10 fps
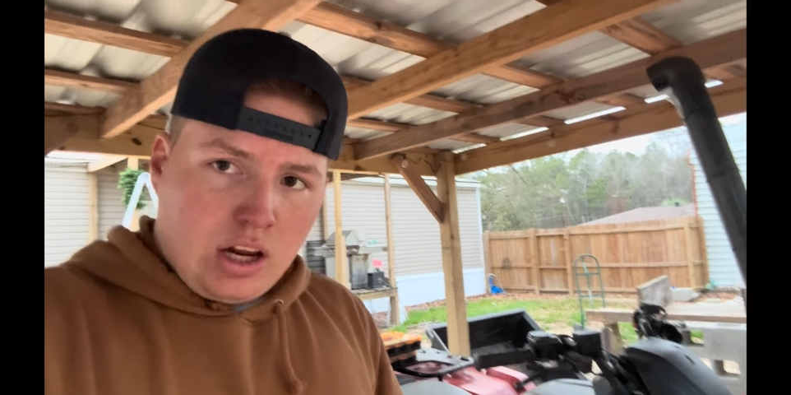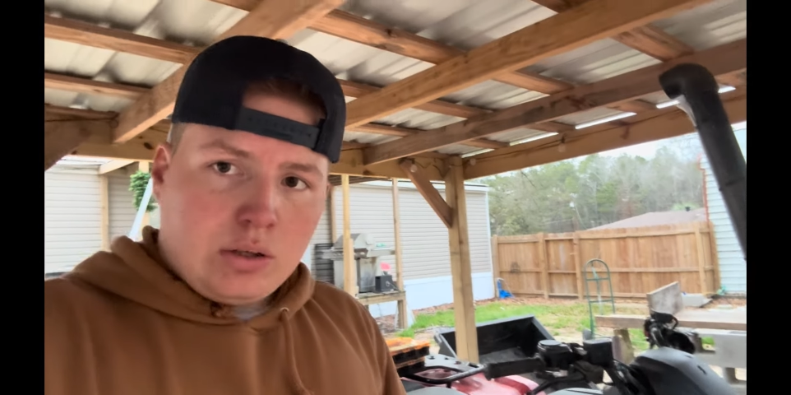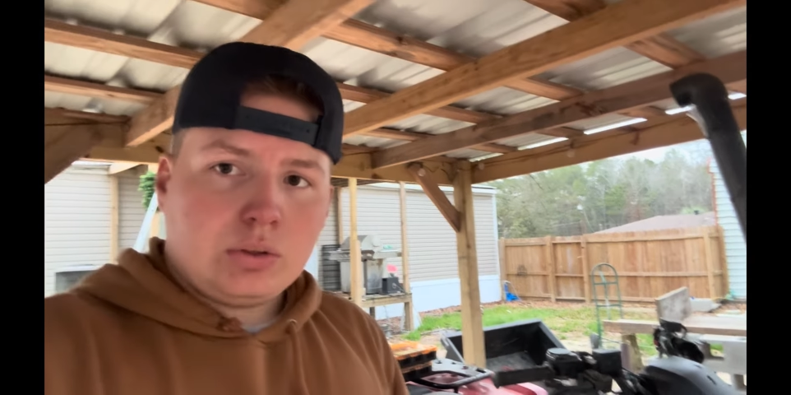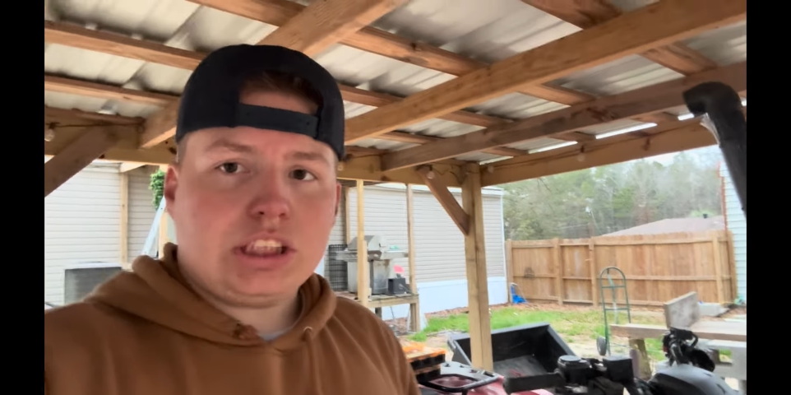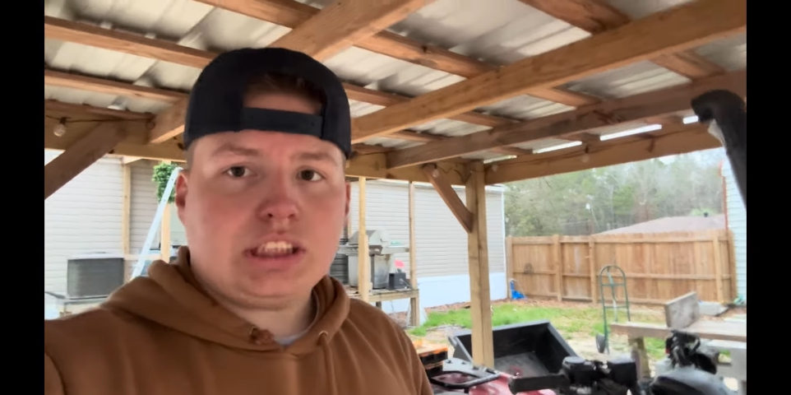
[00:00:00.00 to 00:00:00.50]

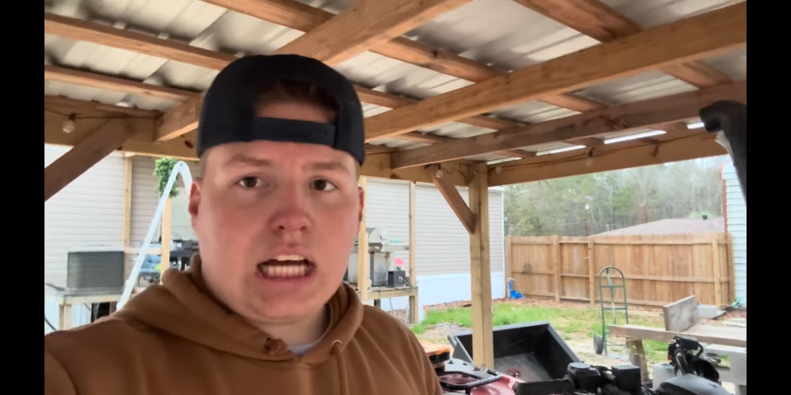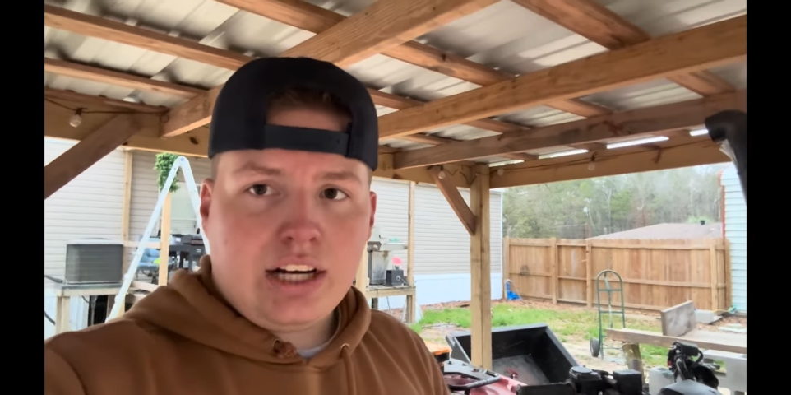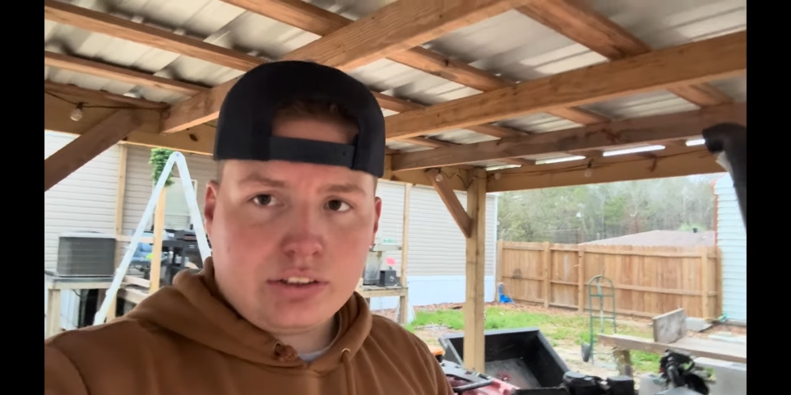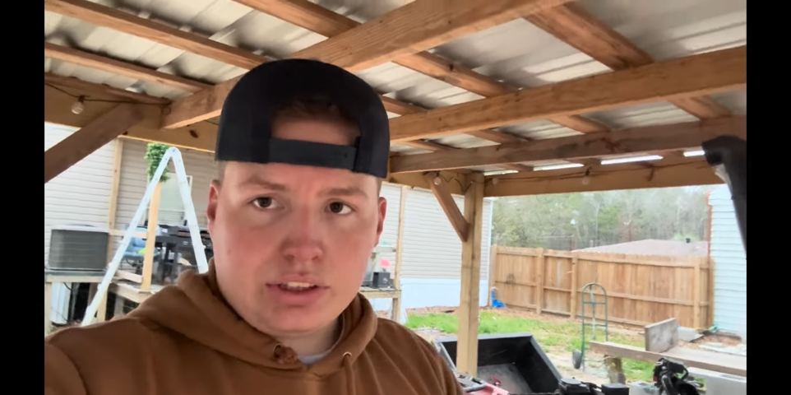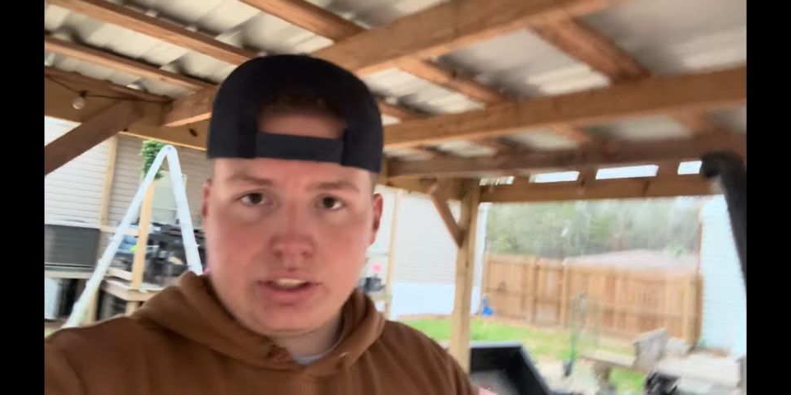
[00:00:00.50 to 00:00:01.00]
with the
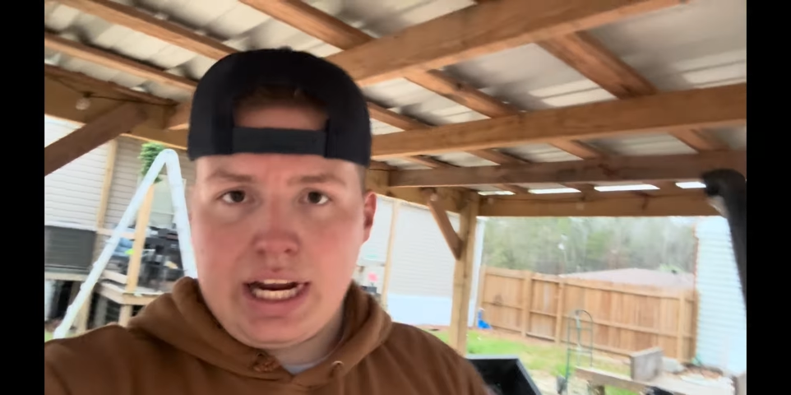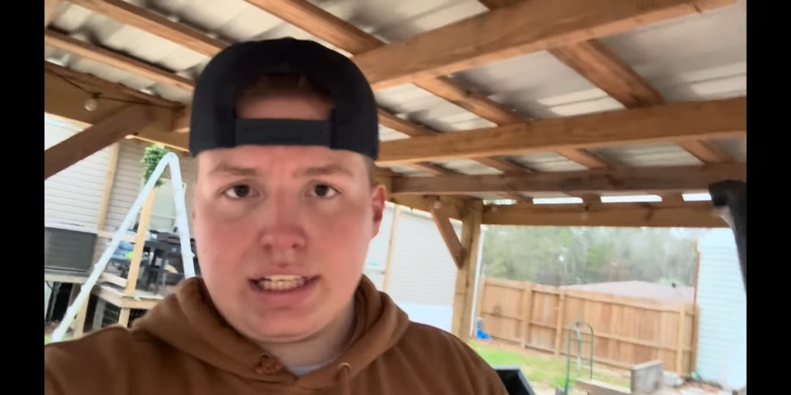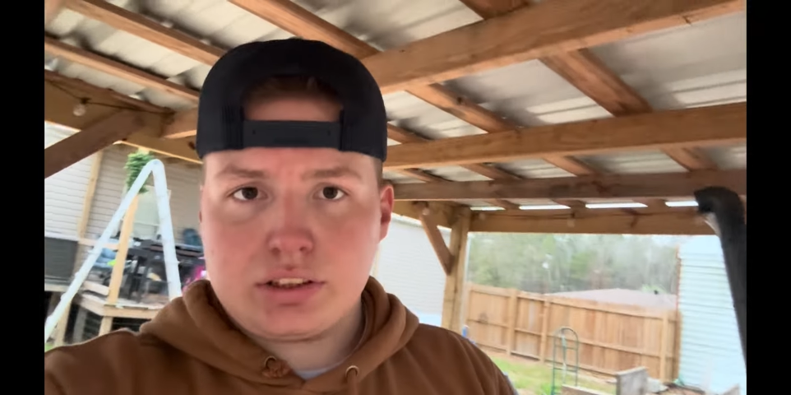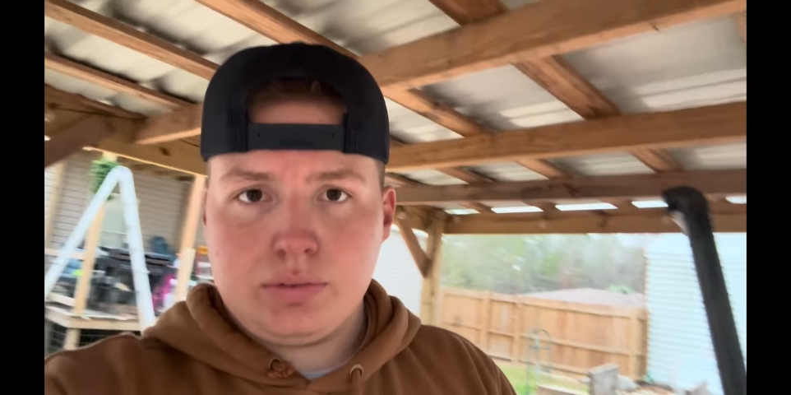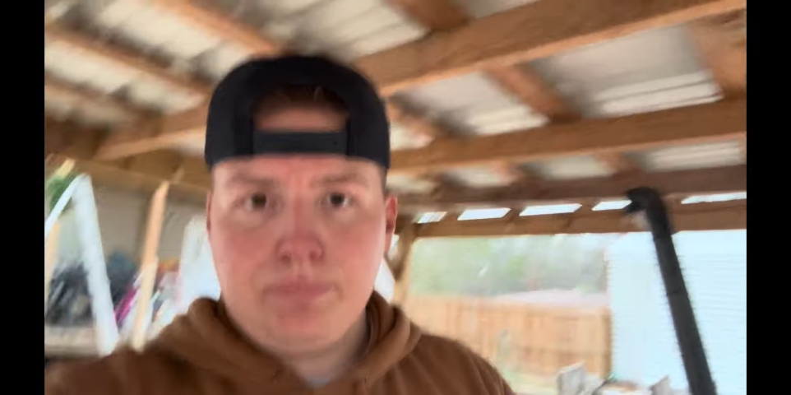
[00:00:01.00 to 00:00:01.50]
solid rear
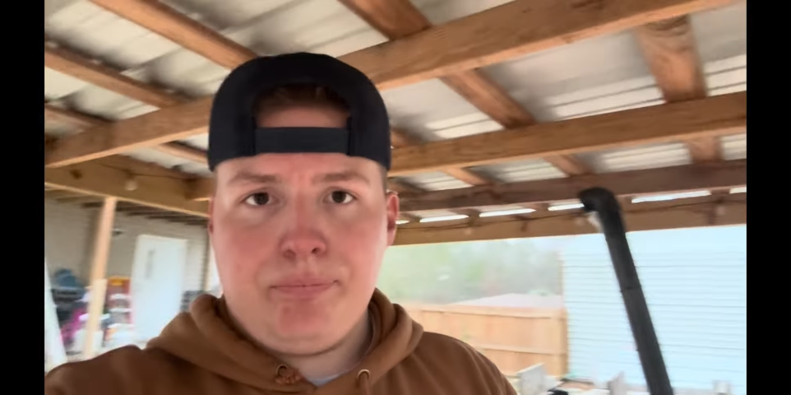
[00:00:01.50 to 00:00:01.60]
axle.